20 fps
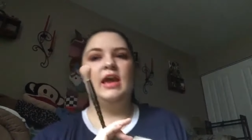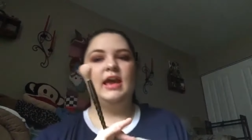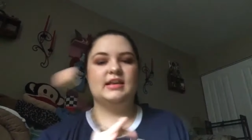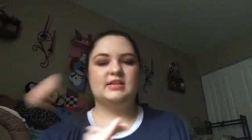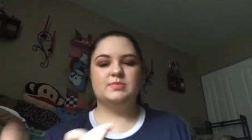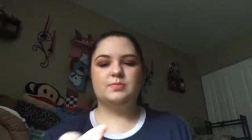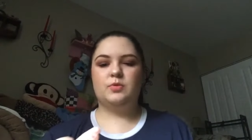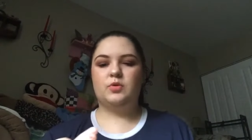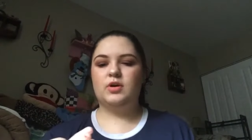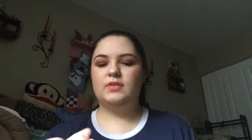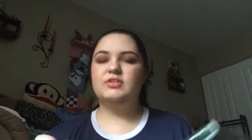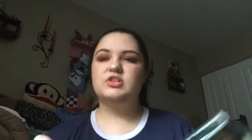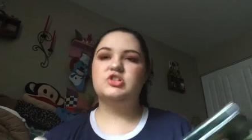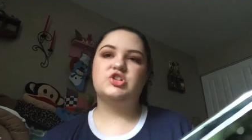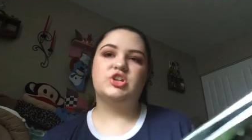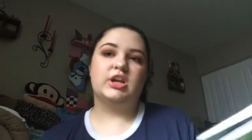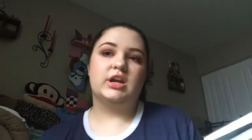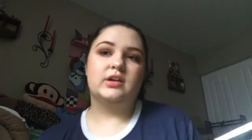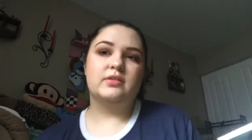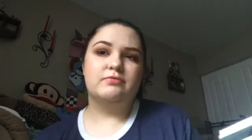is more of a
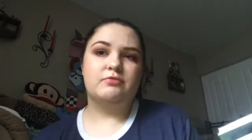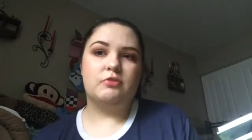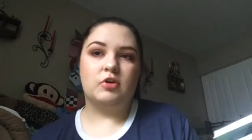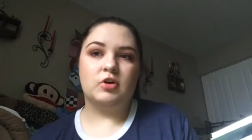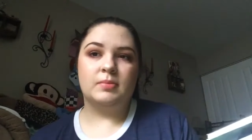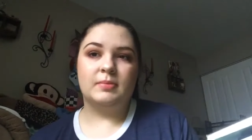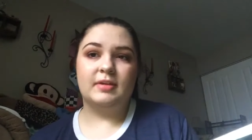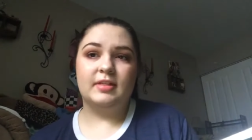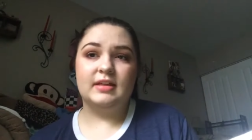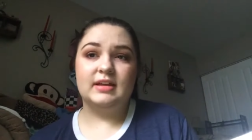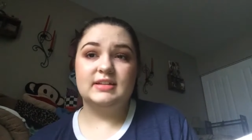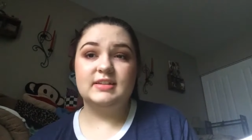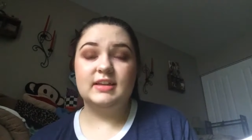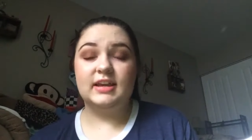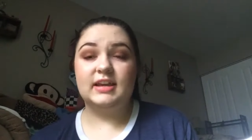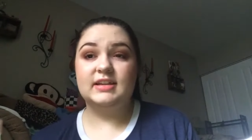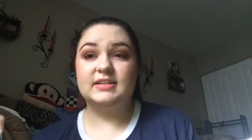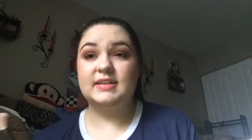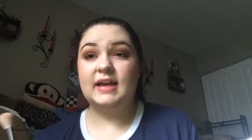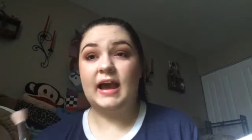sheer formula. It's
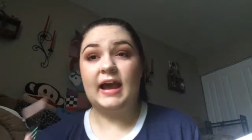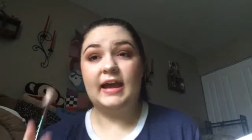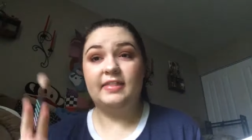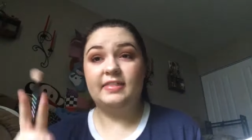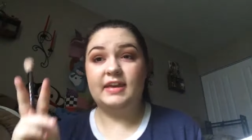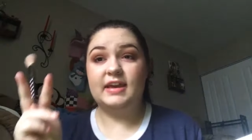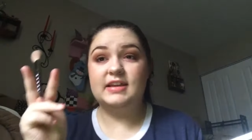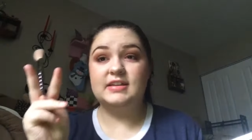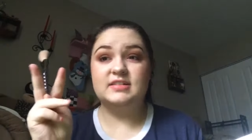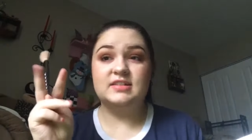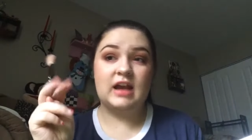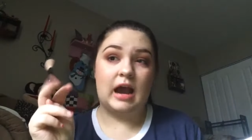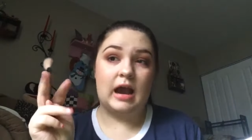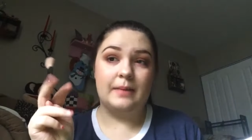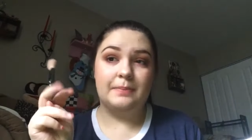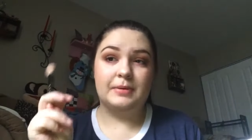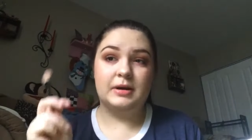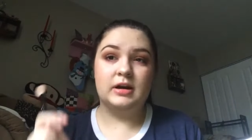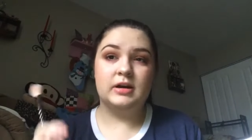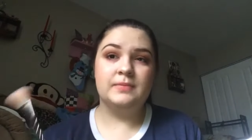like his highlight
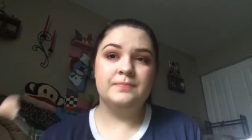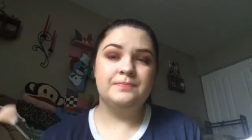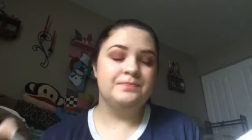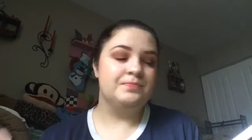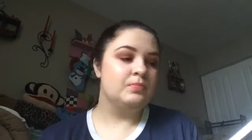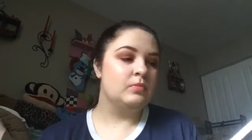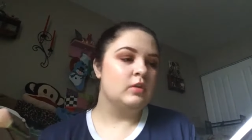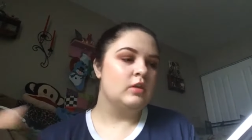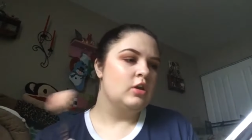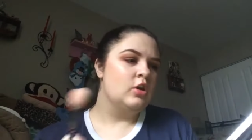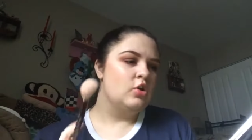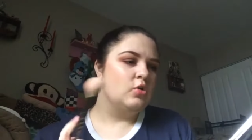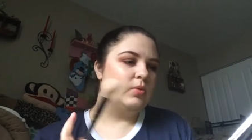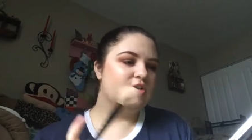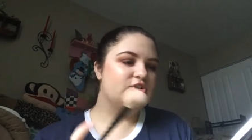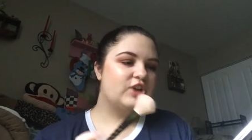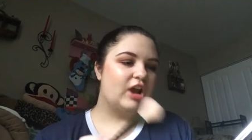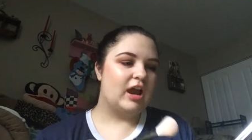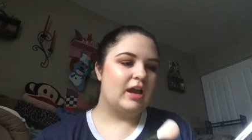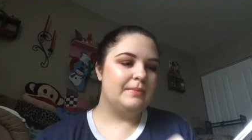topper
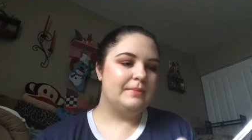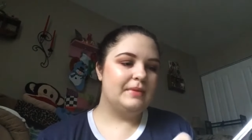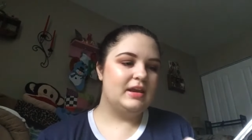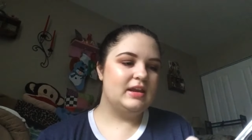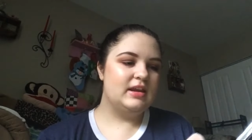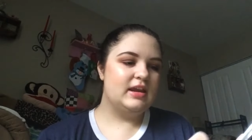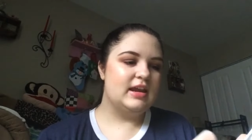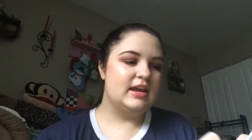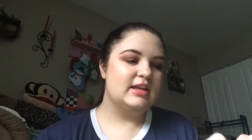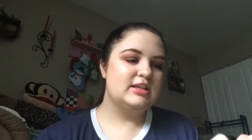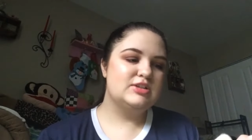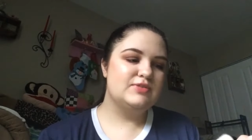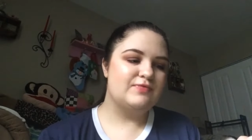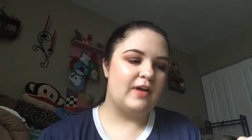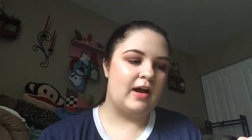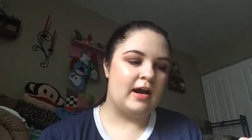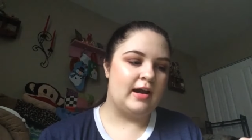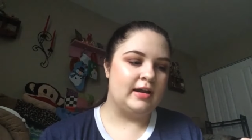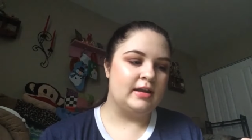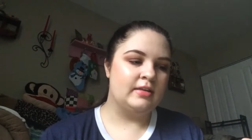which I mean is
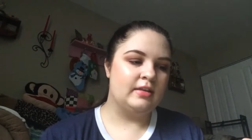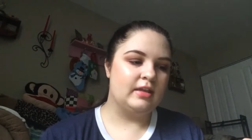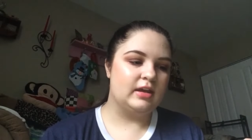fine.